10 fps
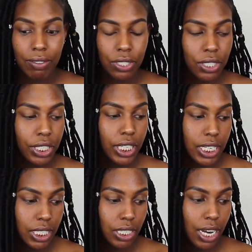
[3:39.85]
After
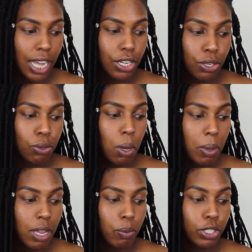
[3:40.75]
cleanser, I do
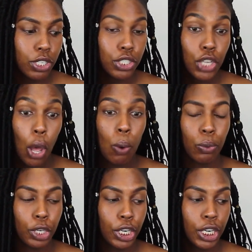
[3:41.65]
go in with
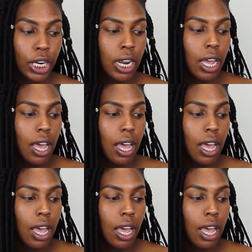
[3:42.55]
toner.